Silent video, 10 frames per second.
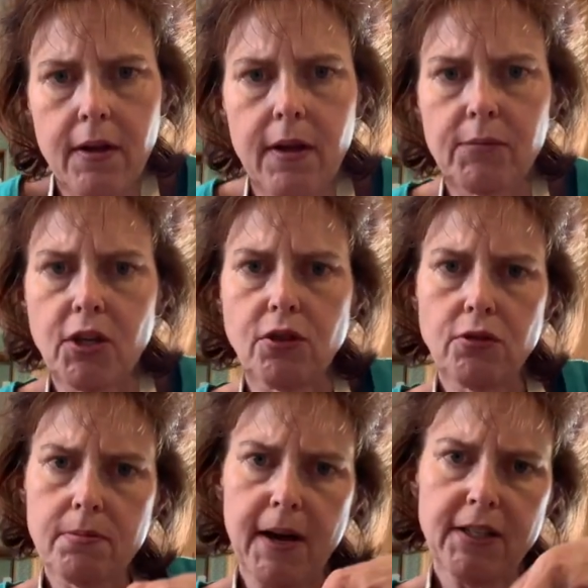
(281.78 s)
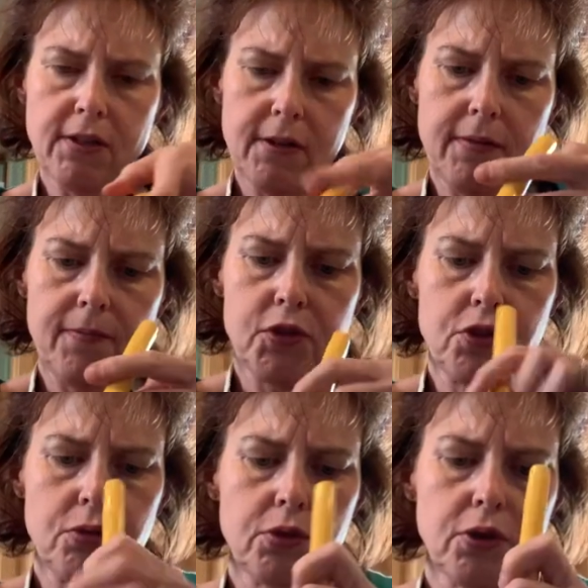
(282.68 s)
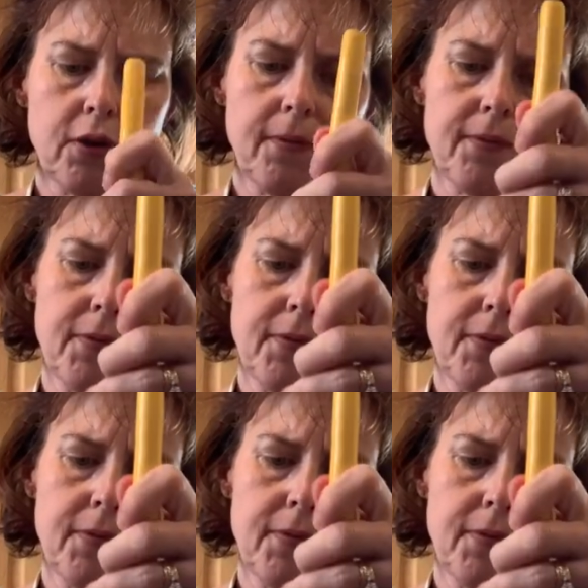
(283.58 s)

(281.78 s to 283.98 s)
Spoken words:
I'm gonna use my juicer,